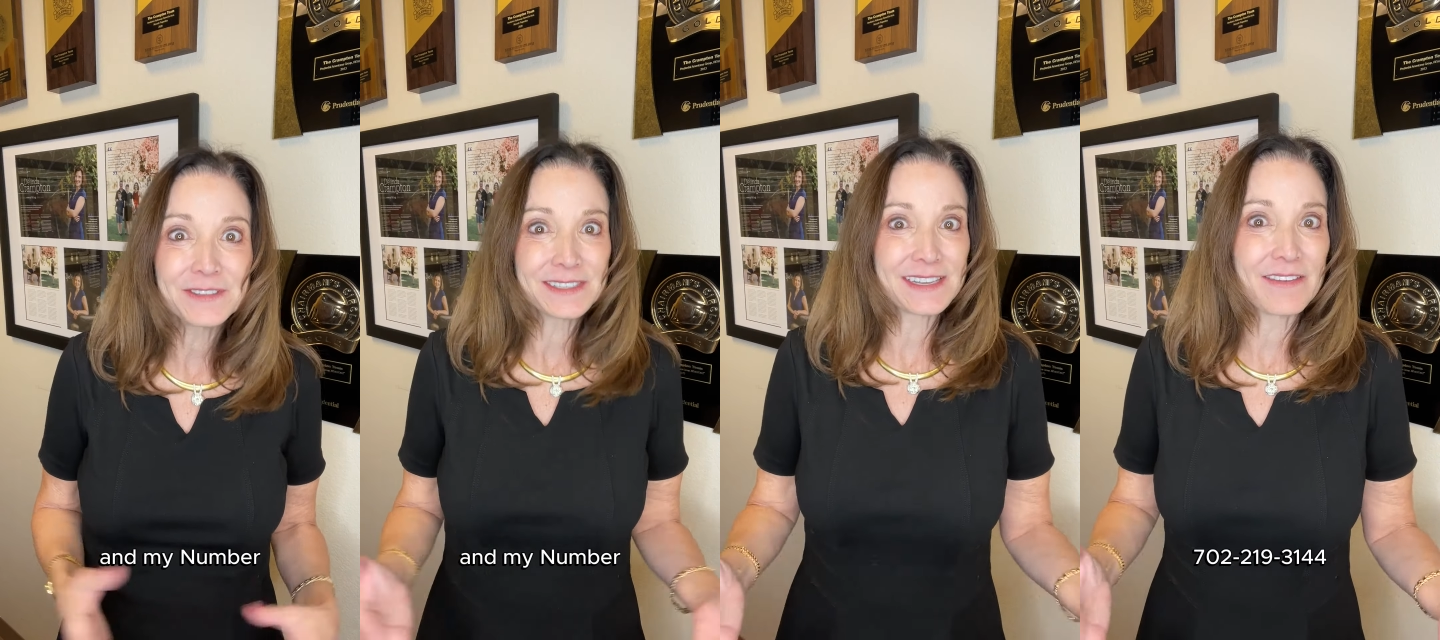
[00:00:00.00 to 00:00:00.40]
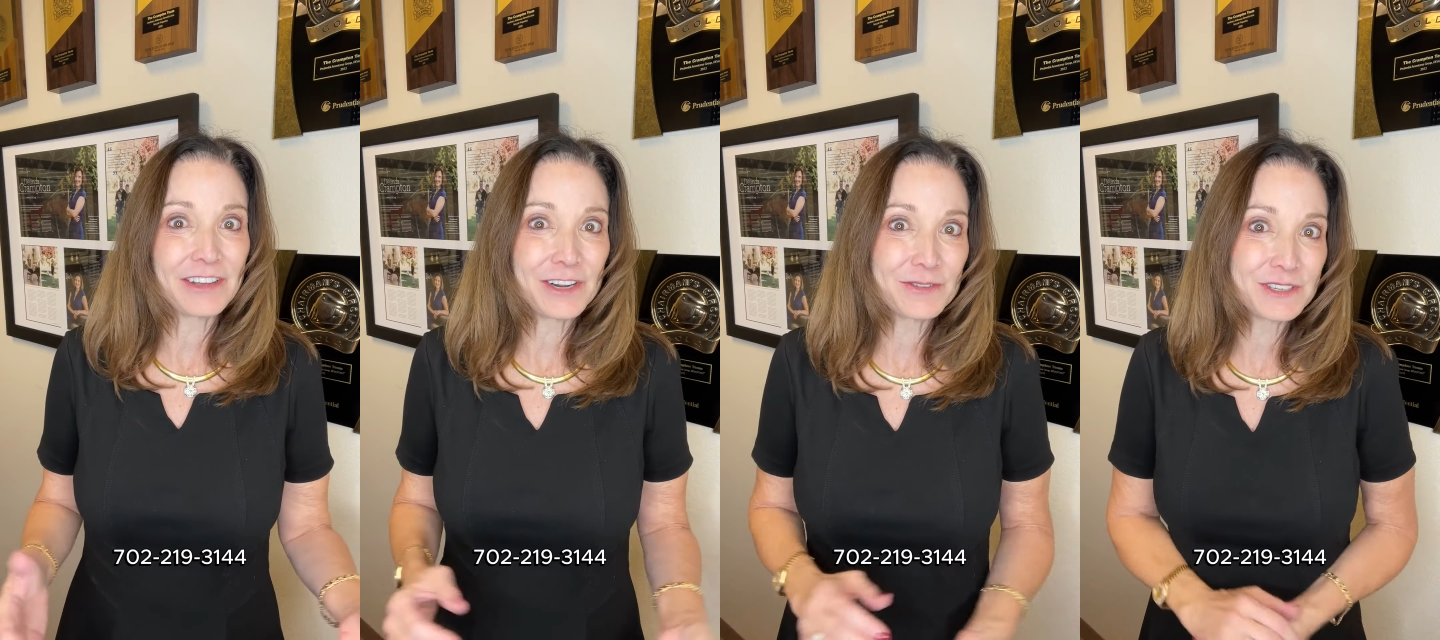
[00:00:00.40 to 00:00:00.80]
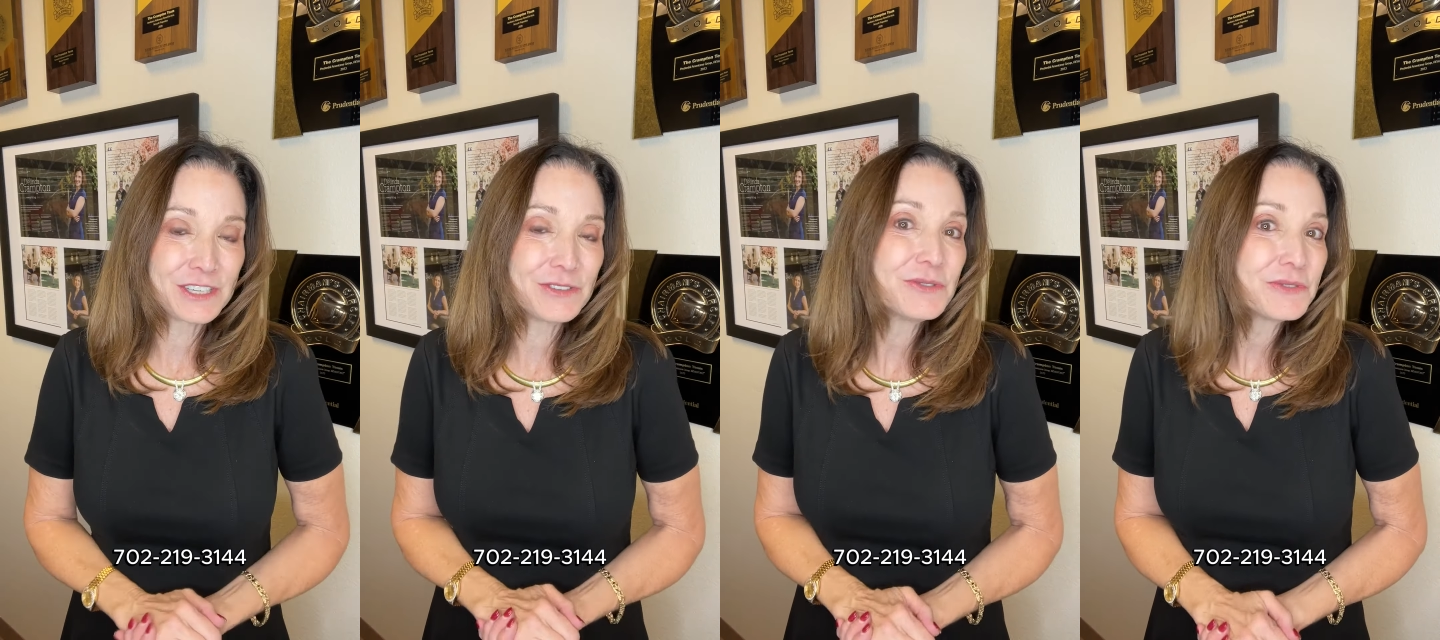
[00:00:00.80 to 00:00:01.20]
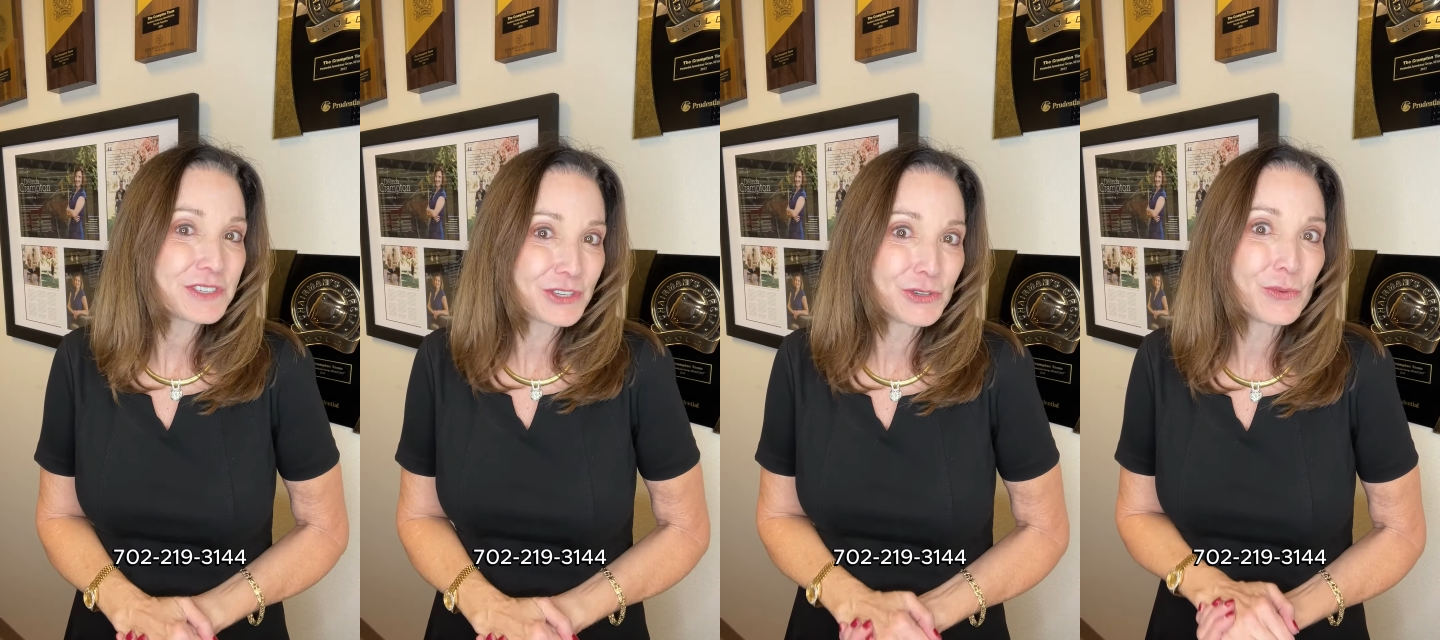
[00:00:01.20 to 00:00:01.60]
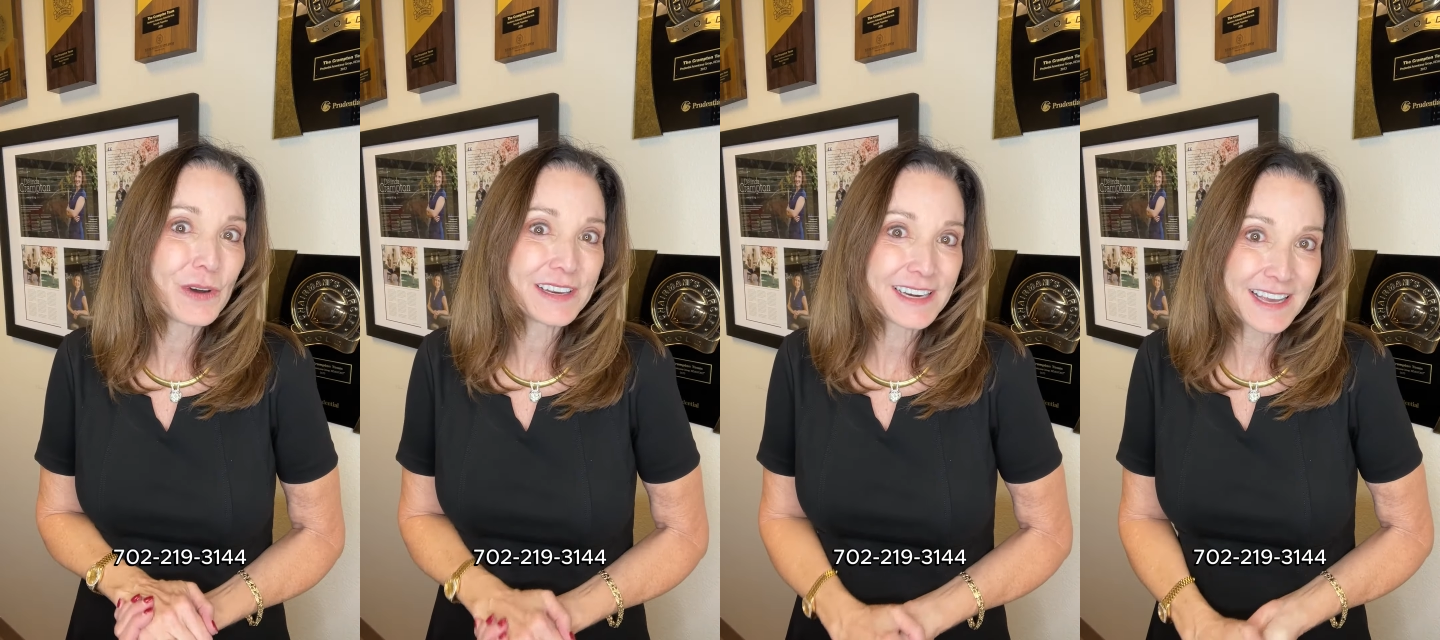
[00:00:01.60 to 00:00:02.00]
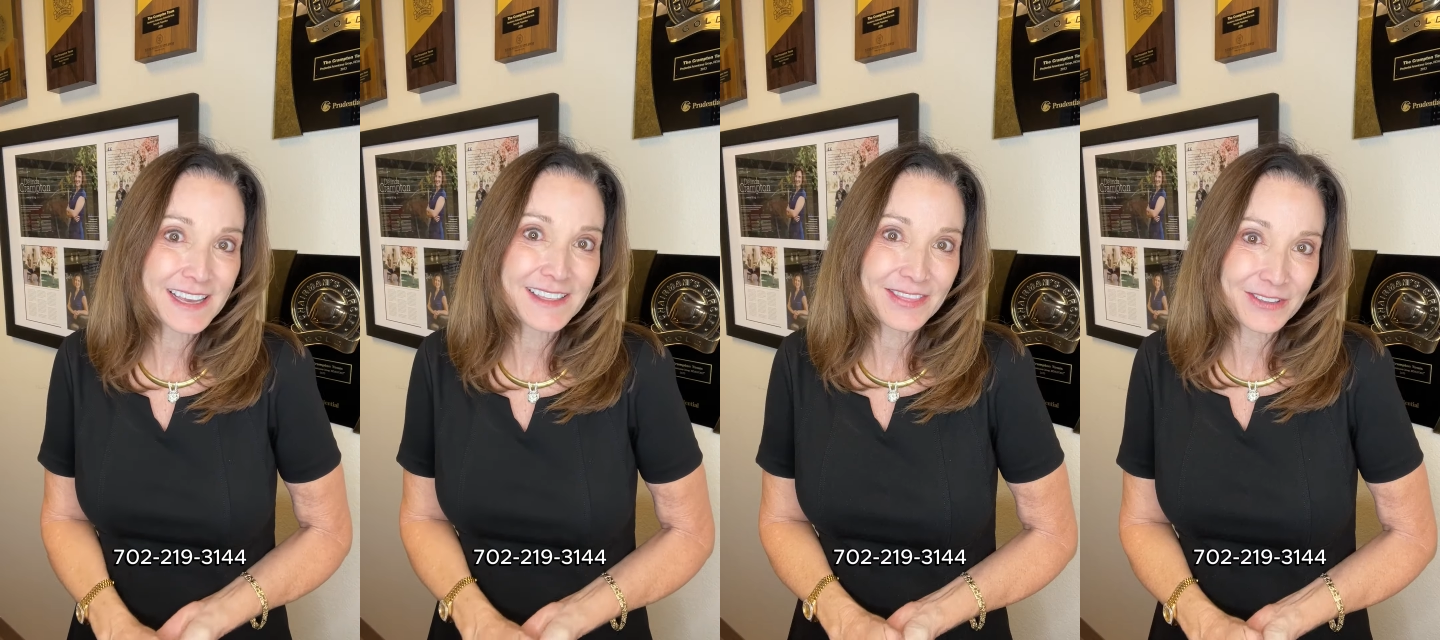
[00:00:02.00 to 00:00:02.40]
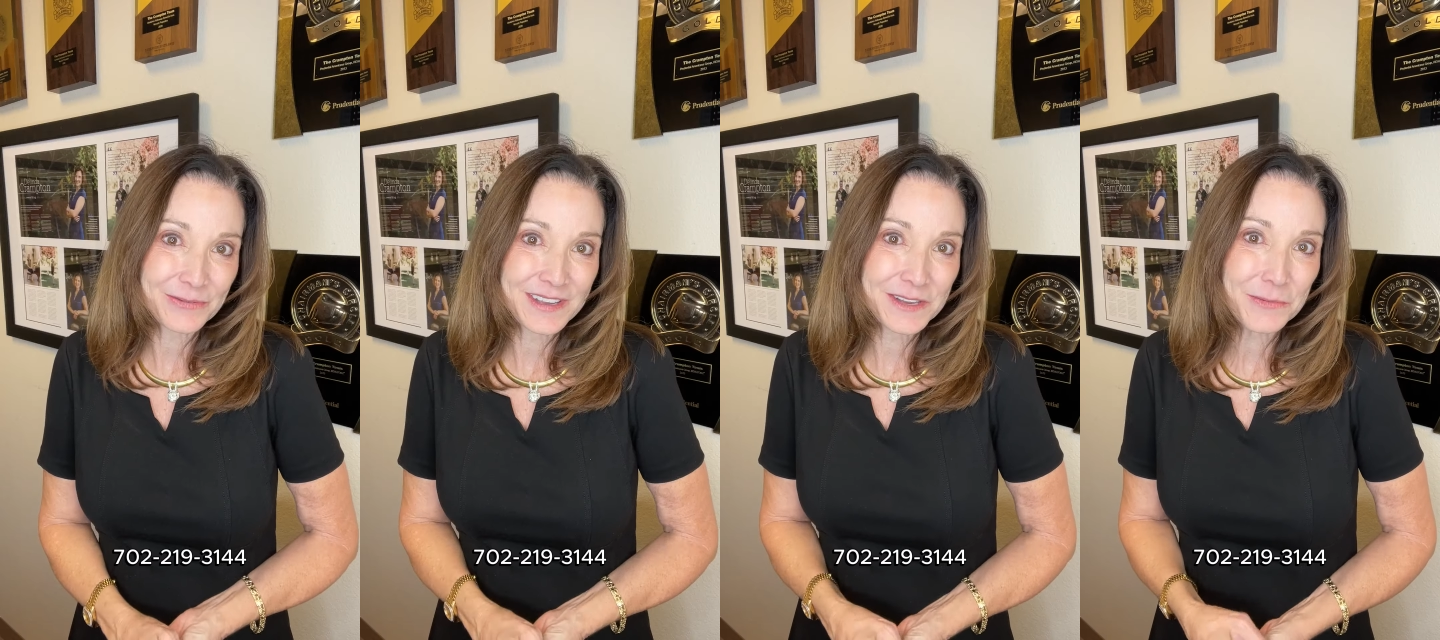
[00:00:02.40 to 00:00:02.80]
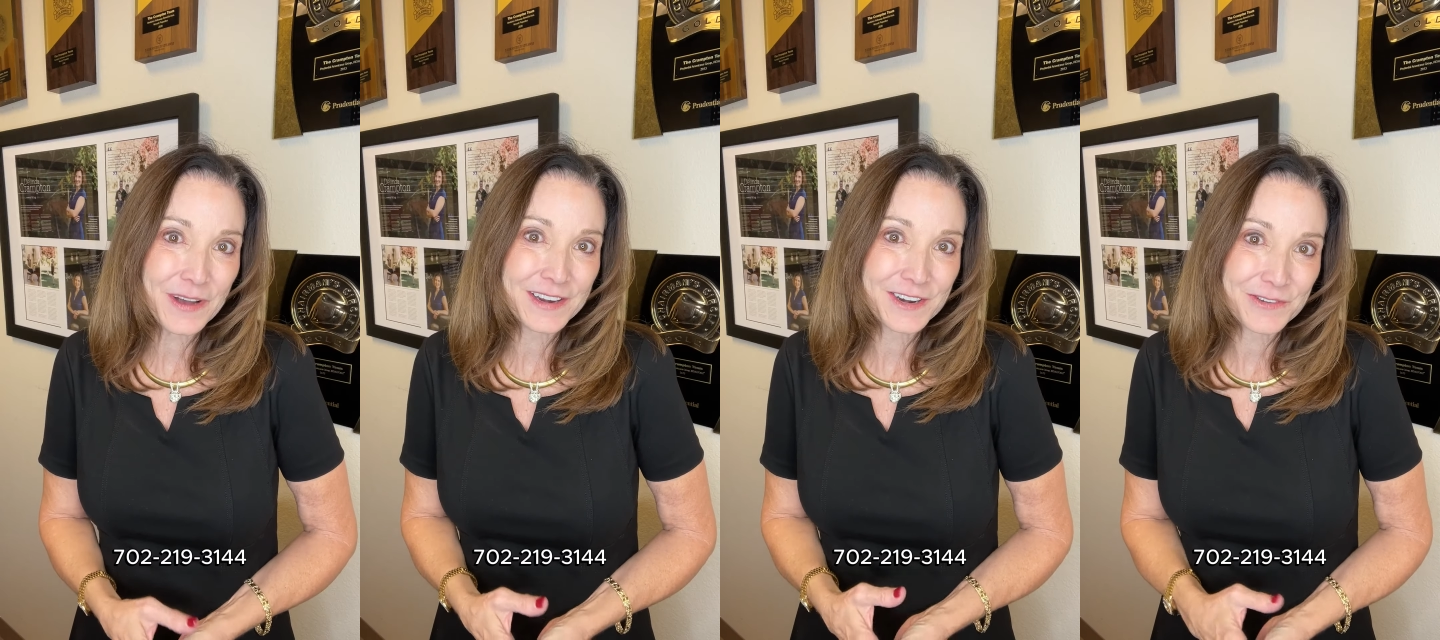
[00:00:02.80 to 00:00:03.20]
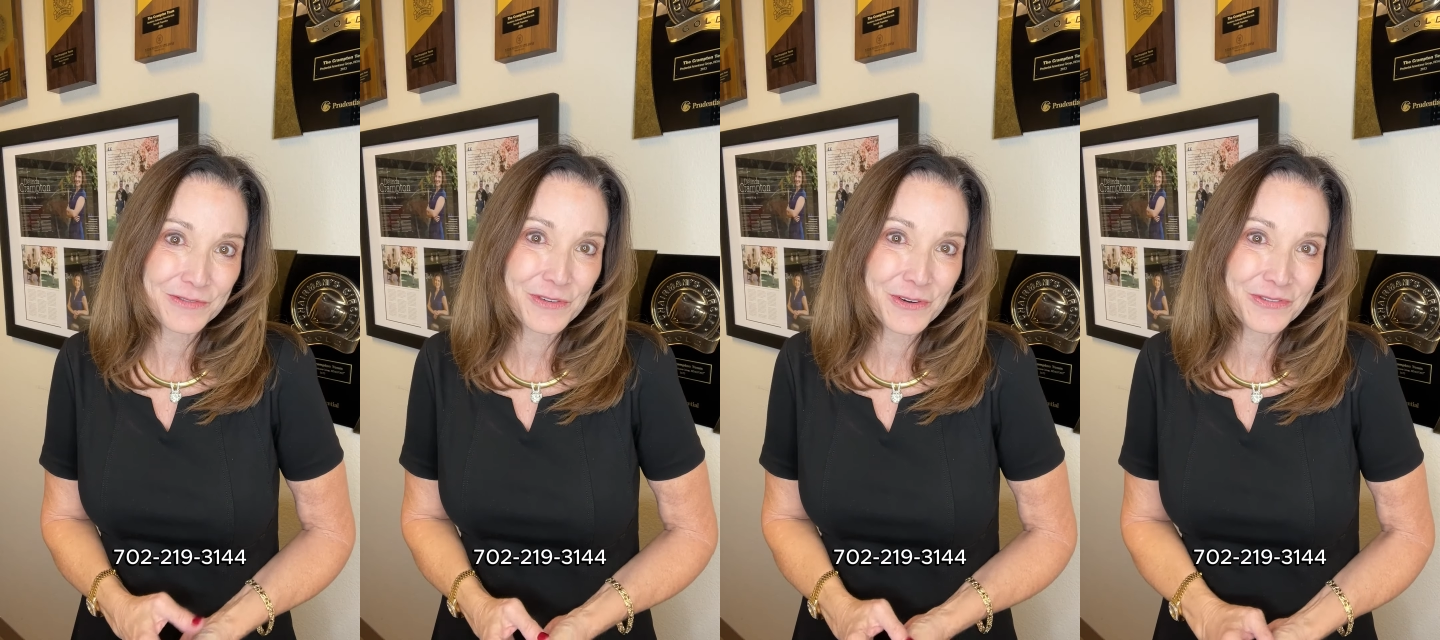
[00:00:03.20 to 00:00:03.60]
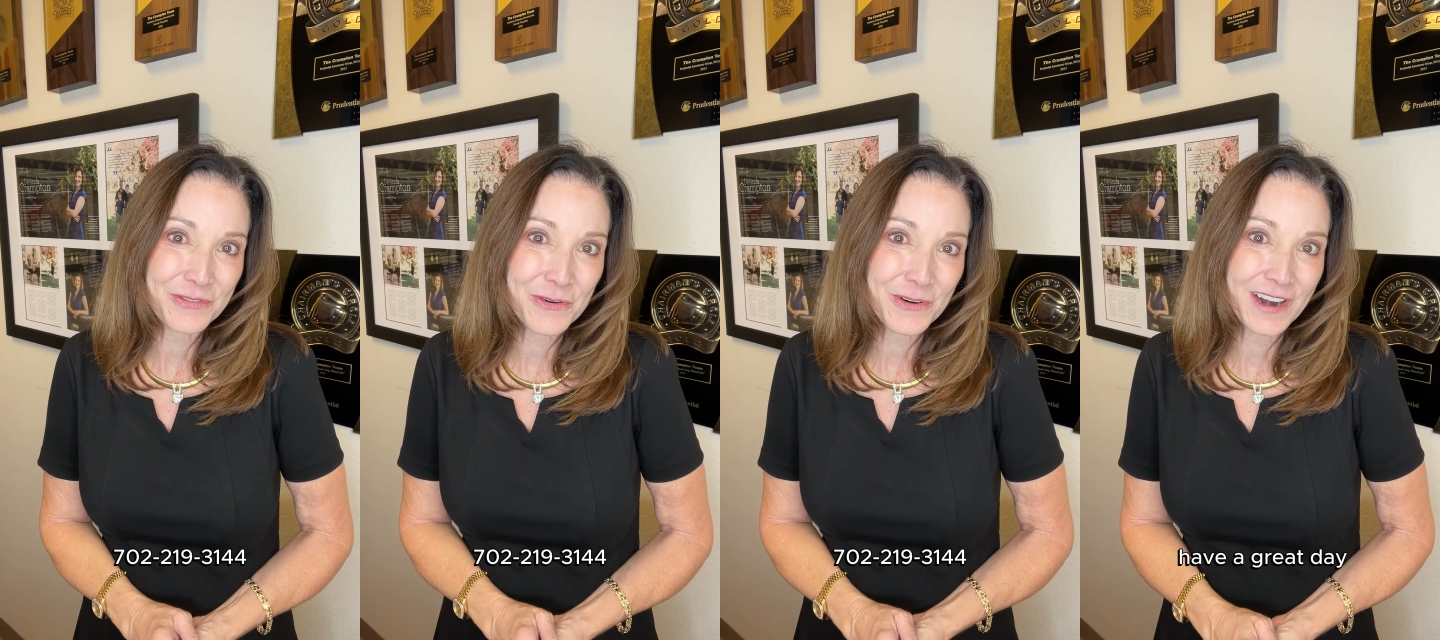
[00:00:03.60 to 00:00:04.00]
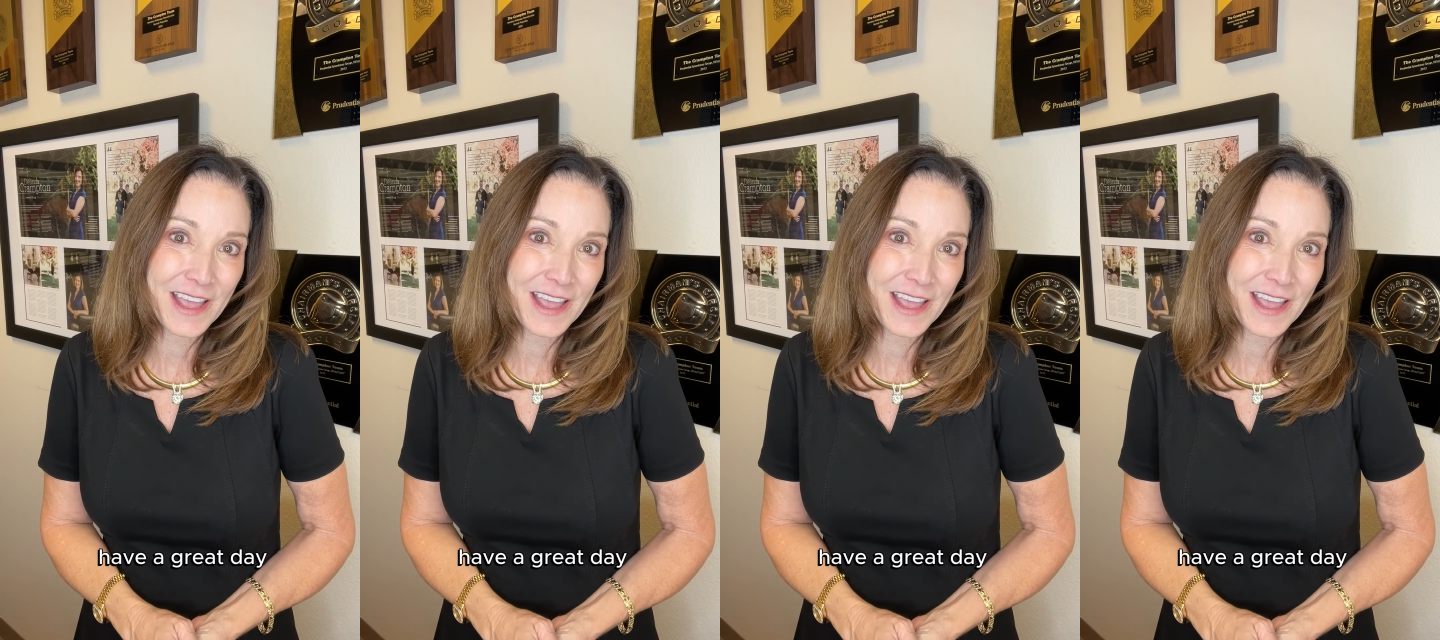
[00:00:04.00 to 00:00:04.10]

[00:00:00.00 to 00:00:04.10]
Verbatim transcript: 702-219-3144.